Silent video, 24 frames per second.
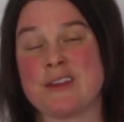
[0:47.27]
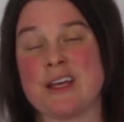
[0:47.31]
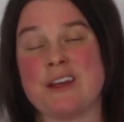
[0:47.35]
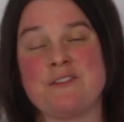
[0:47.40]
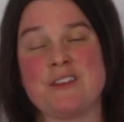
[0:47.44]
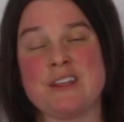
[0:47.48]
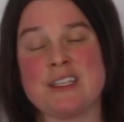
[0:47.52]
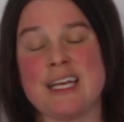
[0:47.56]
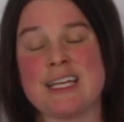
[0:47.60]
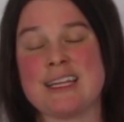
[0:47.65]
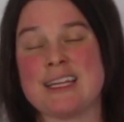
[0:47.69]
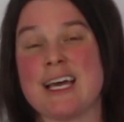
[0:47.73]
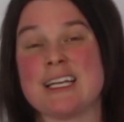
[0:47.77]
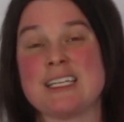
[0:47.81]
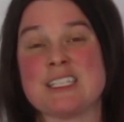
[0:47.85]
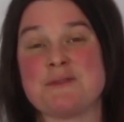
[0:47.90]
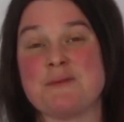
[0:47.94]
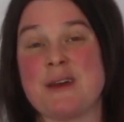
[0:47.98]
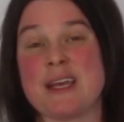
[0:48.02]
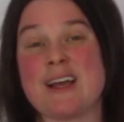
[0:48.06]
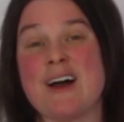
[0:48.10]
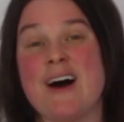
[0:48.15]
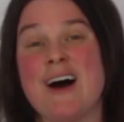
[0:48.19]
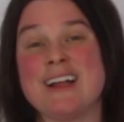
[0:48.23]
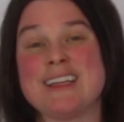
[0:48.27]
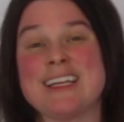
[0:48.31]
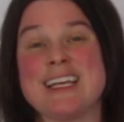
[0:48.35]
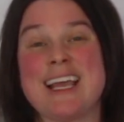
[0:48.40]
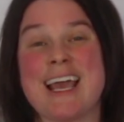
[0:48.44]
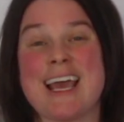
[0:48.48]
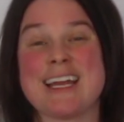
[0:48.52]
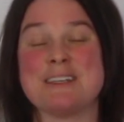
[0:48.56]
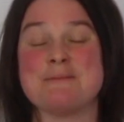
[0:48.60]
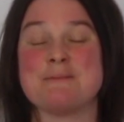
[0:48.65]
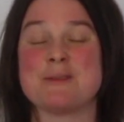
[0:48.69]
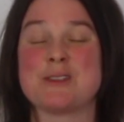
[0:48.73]
I feel like that is my calling,
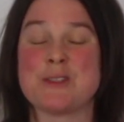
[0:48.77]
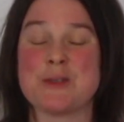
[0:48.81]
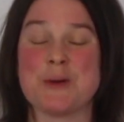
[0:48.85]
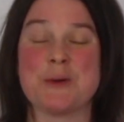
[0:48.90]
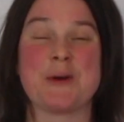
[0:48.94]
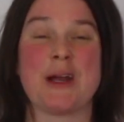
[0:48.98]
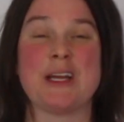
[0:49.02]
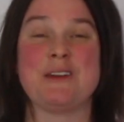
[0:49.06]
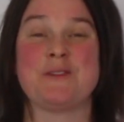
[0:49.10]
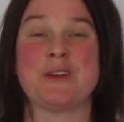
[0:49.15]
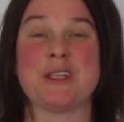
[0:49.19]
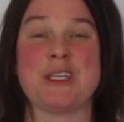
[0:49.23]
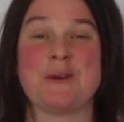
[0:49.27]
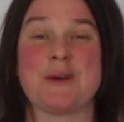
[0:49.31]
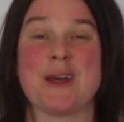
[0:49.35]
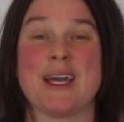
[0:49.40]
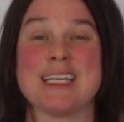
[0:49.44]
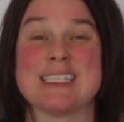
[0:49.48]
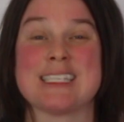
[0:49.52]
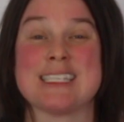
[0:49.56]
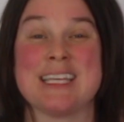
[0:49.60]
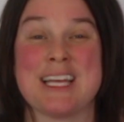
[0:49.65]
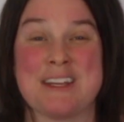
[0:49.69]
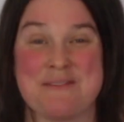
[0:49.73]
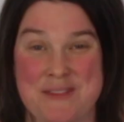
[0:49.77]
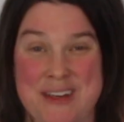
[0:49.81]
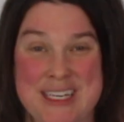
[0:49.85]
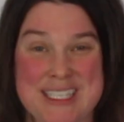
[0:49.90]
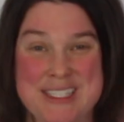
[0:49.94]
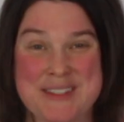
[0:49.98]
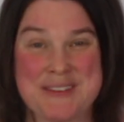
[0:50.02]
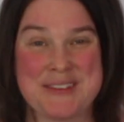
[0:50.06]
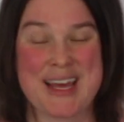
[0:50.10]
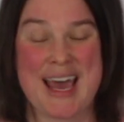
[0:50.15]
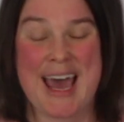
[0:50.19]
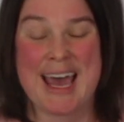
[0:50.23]
and I'm so grateful you guys let me
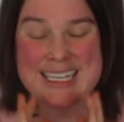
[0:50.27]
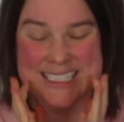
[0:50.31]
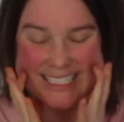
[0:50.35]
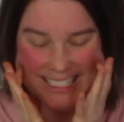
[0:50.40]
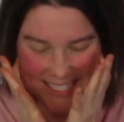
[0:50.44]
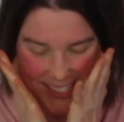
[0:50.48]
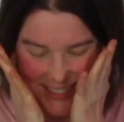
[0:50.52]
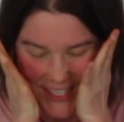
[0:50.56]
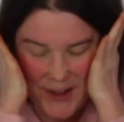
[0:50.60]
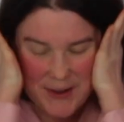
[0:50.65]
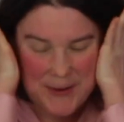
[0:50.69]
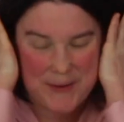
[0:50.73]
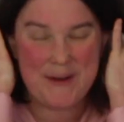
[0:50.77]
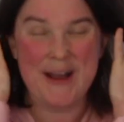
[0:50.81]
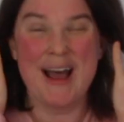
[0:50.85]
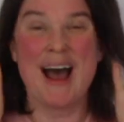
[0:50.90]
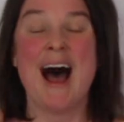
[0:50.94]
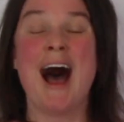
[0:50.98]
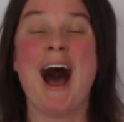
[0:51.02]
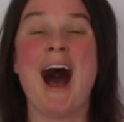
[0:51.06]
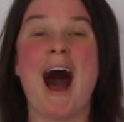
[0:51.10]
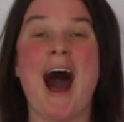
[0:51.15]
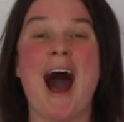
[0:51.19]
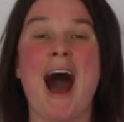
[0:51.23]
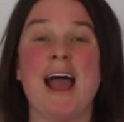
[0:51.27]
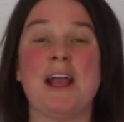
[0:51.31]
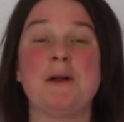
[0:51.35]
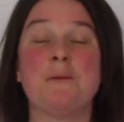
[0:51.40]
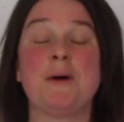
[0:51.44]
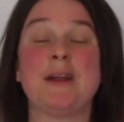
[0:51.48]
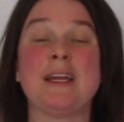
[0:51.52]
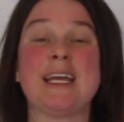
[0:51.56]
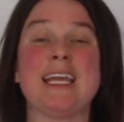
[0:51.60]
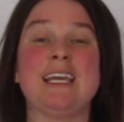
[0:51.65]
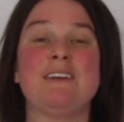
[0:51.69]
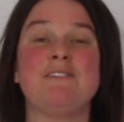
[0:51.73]
do that. So I
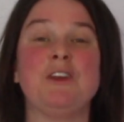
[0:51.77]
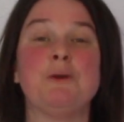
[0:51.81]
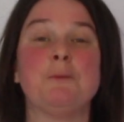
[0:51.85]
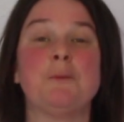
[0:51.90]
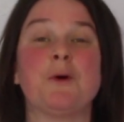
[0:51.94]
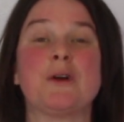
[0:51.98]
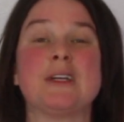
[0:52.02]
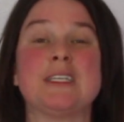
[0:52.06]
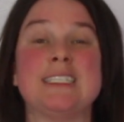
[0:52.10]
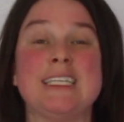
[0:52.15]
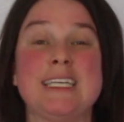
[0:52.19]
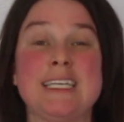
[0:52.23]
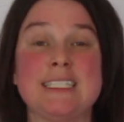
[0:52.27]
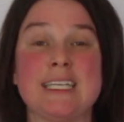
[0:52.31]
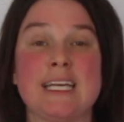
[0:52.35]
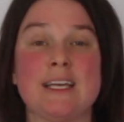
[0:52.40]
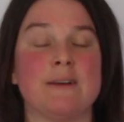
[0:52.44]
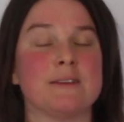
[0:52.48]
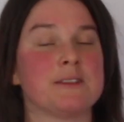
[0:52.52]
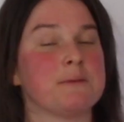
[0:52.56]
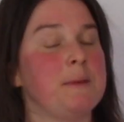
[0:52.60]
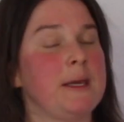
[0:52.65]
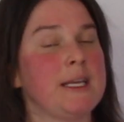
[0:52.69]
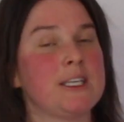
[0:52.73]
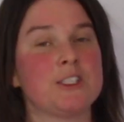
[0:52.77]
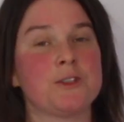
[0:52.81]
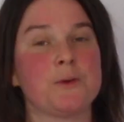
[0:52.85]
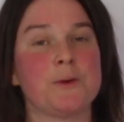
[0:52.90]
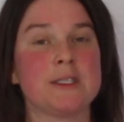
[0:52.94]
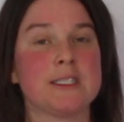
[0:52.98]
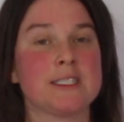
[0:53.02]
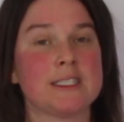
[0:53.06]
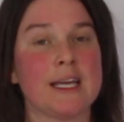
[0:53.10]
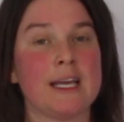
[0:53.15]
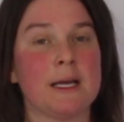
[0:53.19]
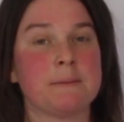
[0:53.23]
want to give you more details. Make sure
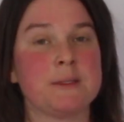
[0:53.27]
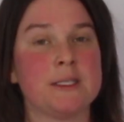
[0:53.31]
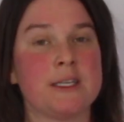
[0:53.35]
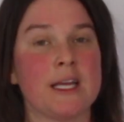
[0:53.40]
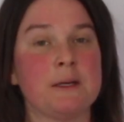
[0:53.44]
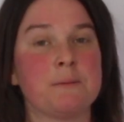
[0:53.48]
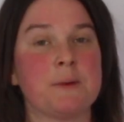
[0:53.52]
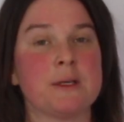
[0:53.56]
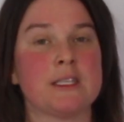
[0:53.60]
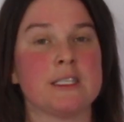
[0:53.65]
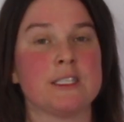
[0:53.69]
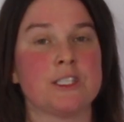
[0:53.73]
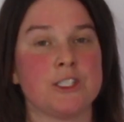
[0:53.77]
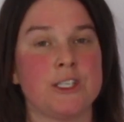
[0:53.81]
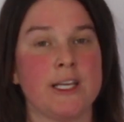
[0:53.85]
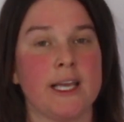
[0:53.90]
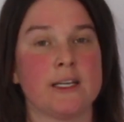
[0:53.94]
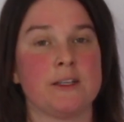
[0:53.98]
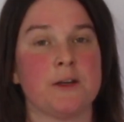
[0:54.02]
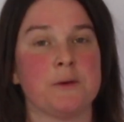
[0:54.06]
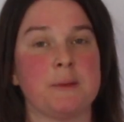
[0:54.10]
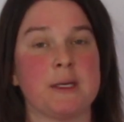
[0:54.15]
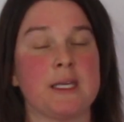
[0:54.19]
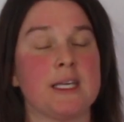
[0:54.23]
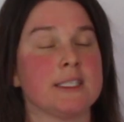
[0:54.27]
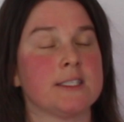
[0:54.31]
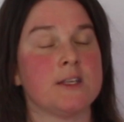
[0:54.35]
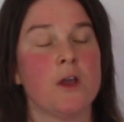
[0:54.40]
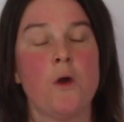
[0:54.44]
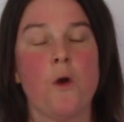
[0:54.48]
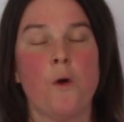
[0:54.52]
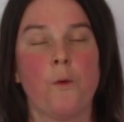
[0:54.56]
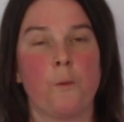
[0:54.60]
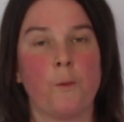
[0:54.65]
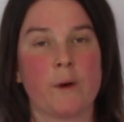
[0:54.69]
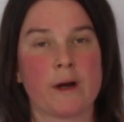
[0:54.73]
and stay up to date with this channel because
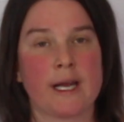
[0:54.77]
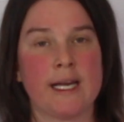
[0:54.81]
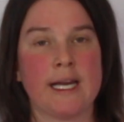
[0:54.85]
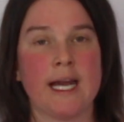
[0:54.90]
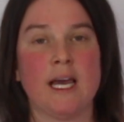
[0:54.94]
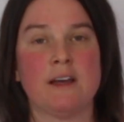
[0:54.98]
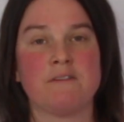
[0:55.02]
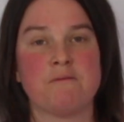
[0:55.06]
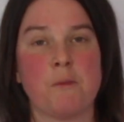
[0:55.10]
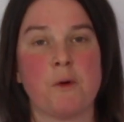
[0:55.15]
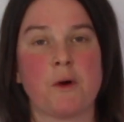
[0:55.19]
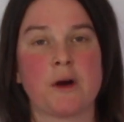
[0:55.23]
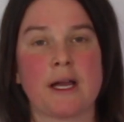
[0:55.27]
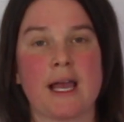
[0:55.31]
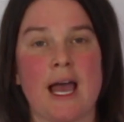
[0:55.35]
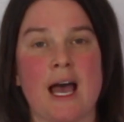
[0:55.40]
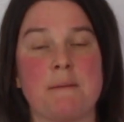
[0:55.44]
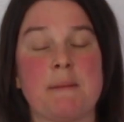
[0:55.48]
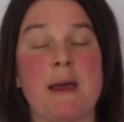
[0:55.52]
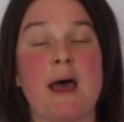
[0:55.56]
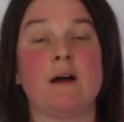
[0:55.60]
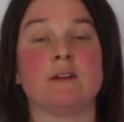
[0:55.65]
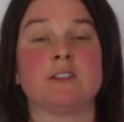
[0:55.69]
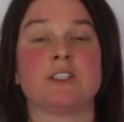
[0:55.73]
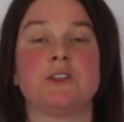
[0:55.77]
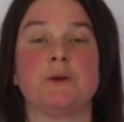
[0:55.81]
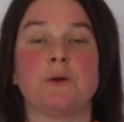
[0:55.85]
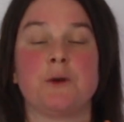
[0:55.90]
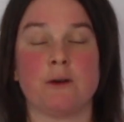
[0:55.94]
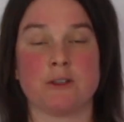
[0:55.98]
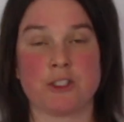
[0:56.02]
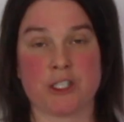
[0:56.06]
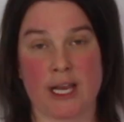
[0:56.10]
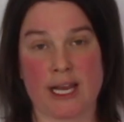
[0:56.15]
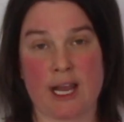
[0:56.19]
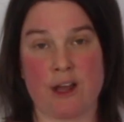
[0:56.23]
we're going to have more come out. So go
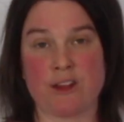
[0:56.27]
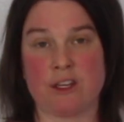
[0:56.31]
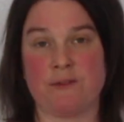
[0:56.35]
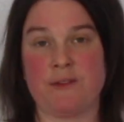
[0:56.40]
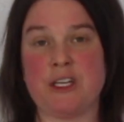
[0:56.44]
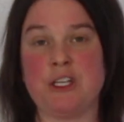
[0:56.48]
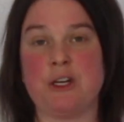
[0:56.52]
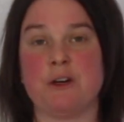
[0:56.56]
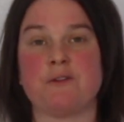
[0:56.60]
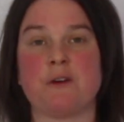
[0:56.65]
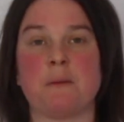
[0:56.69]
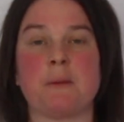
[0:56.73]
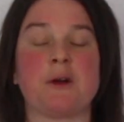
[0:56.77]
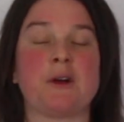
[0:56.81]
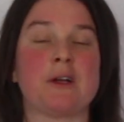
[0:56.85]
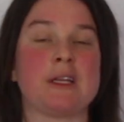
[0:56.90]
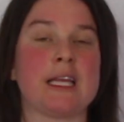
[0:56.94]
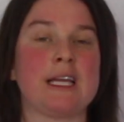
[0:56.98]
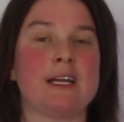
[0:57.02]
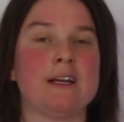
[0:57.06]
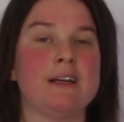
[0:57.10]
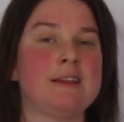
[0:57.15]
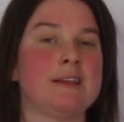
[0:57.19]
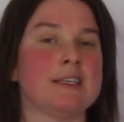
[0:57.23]
check out the video from earlier.